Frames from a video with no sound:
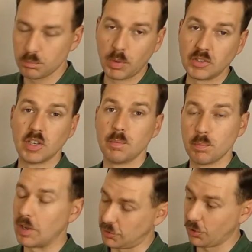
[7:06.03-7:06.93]
basically
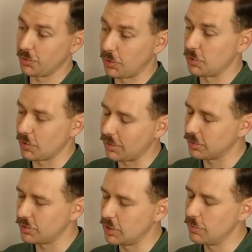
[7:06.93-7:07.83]
based on the photographs
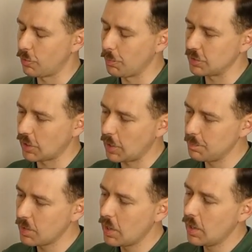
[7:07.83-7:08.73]
I've seen from the time.